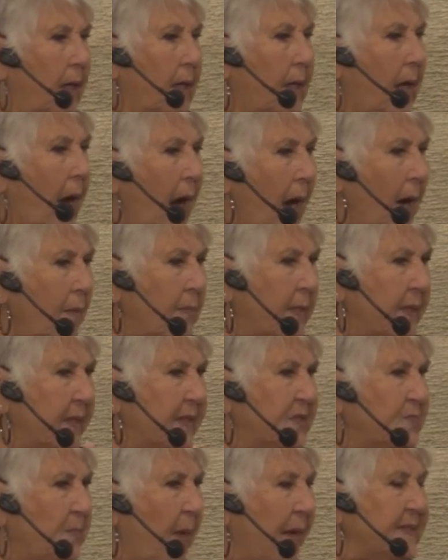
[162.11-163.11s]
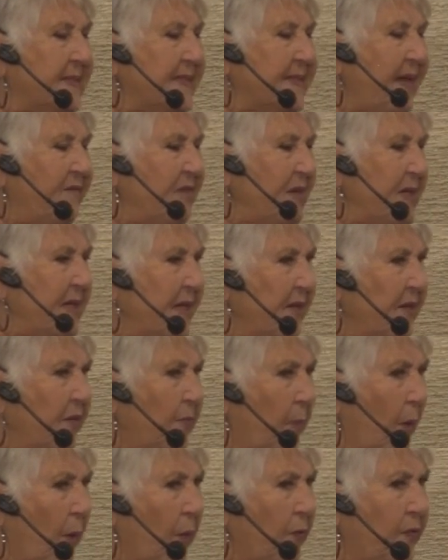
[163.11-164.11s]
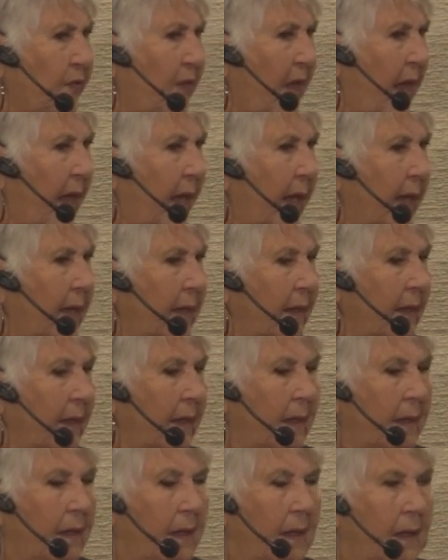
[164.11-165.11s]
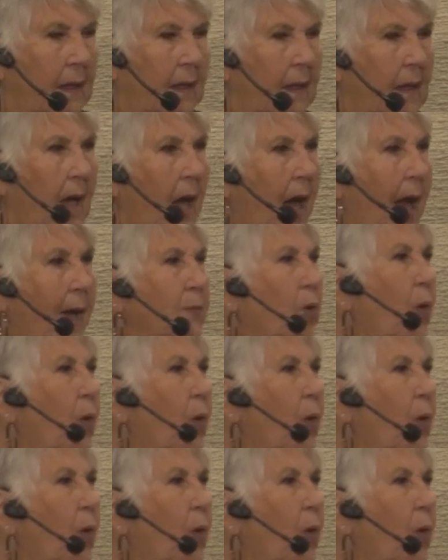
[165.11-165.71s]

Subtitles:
Come, it's my 70th birthday. I'm